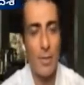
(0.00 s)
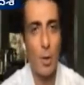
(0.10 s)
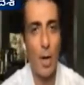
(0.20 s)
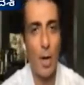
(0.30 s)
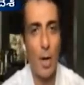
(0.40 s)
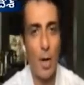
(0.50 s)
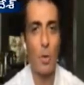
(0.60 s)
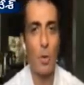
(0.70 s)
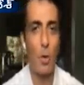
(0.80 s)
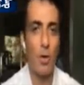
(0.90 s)
So how can I
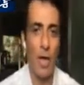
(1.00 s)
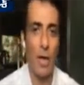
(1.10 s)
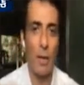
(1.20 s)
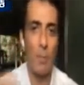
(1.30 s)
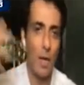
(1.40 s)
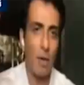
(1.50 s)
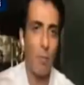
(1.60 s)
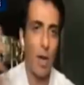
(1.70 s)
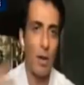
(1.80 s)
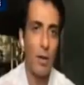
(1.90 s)
help? I'll become
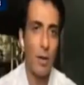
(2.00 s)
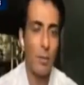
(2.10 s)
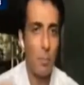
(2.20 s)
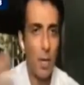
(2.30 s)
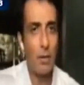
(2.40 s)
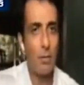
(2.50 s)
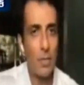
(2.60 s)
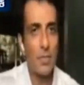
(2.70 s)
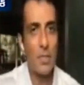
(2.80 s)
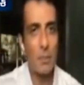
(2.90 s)
one big
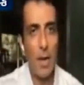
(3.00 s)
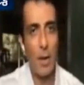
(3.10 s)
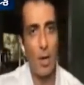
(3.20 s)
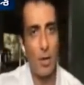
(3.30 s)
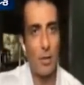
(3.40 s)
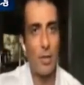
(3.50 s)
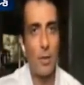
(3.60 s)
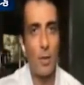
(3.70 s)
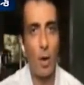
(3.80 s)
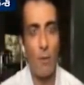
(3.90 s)
businessman, I'll
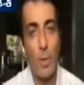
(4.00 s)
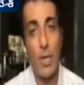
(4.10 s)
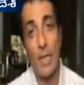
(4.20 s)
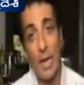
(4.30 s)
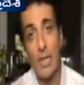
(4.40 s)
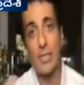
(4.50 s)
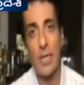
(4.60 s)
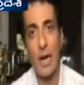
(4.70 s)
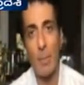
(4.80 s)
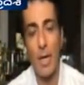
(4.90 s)
earn a lot of money, then I'll
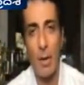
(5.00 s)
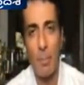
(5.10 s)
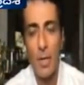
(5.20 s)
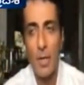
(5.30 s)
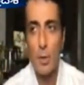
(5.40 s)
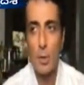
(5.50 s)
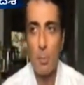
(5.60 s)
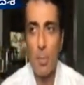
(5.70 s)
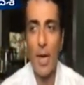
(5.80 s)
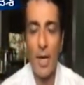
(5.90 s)
start my help. So
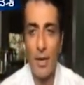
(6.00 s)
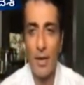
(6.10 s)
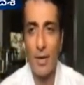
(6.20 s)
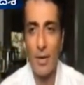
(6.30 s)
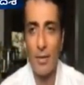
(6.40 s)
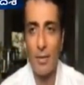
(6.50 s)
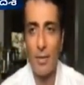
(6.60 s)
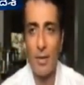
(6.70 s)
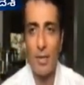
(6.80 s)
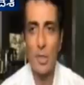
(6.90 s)
my
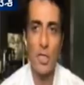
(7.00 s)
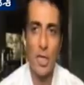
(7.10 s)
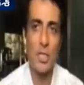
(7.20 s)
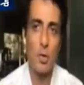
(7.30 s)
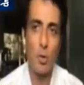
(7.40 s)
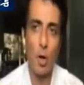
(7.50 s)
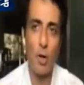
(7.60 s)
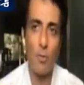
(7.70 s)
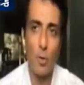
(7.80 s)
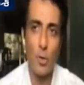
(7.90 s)
suggestion to
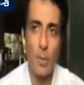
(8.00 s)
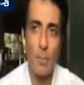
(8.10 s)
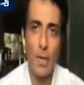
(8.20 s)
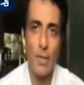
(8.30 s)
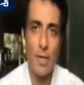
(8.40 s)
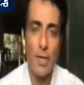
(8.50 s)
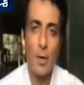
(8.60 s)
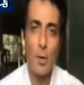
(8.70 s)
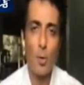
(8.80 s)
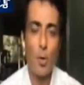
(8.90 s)
all of those people is,
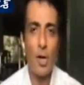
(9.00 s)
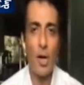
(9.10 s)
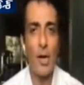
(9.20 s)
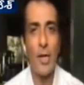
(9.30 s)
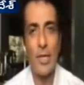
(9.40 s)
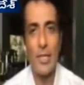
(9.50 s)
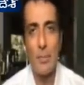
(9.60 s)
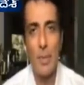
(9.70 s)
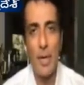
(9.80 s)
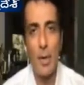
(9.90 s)
don't
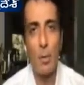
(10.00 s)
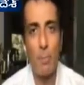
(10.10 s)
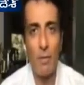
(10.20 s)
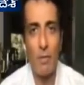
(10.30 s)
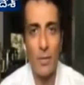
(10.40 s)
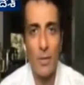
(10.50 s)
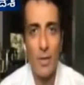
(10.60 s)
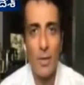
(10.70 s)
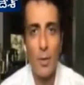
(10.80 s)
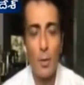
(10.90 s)
underestimate your power.
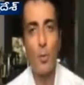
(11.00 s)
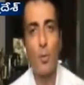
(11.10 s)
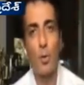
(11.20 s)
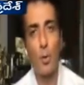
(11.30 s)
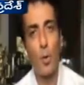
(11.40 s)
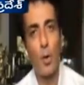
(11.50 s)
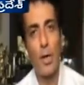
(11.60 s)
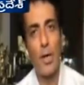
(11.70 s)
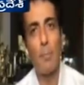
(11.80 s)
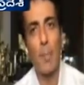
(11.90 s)
You don't
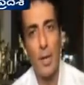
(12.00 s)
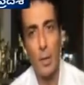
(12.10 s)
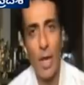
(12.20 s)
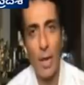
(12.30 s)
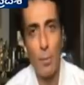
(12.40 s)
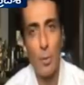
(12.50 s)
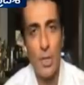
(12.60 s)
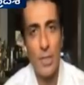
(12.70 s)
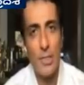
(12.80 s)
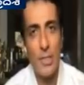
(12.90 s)
need money to help. You
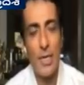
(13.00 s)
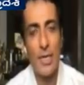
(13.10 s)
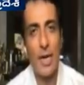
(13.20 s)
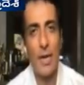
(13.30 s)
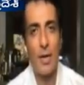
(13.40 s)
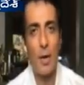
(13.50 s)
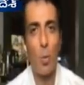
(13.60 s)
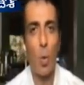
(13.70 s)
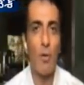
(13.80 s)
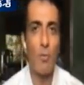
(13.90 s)
just need that
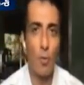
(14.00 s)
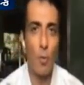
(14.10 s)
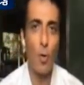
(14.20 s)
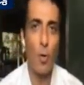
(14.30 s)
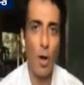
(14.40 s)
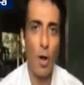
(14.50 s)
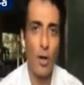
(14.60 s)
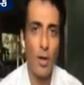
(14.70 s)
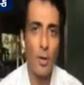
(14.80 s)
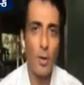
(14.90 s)
one phone
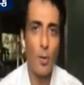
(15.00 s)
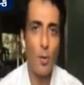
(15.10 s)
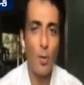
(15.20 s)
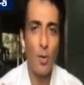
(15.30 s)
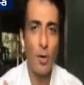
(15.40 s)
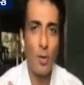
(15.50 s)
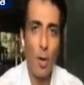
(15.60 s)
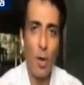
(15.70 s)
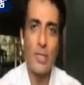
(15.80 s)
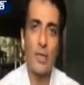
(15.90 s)
call to
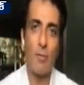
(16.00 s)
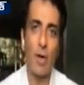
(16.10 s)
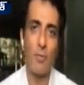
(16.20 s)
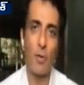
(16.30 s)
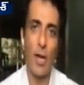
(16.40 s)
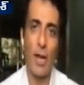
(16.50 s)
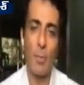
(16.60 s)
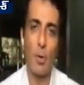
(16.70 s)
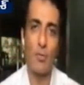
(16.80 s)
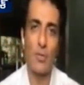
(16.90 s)
call someone for
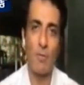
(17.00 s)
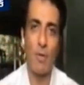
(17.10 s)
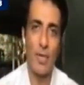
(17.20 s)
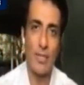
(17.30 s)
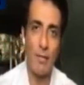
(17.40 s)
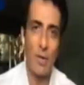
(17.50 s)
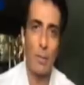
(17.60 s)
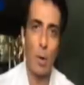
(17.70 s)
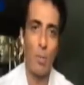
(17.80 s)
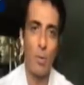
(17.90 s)
help. If someone is having a
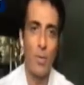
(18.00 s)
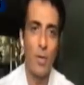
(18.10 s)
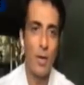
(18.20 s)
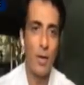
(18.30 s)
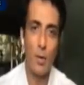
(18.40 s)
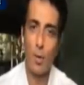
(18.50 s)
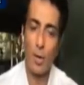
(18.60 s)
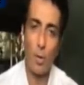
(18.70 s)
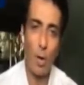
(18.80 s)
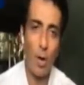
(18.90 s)
problem, you
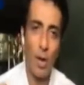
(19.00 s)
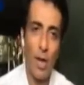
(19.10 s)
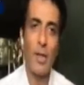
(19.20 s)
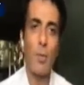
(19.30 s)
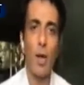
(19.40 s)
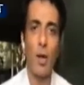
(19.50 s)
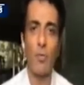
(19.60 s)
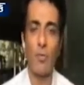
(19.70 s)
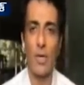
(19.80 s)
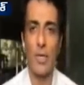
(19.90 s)
can call any one
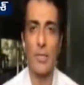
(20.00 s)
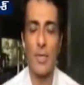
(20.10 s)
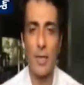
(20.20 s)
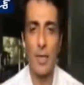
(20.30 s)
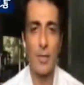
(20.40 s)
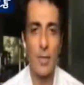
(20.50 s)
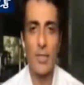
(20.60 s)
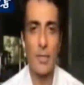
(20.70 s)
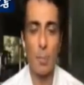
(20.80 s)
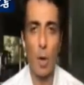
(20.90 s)
of us. That's why
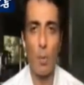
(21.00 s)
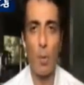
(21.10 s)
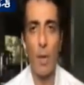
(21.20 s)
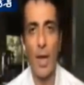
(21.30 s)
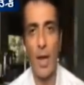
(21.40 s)
there's a problem.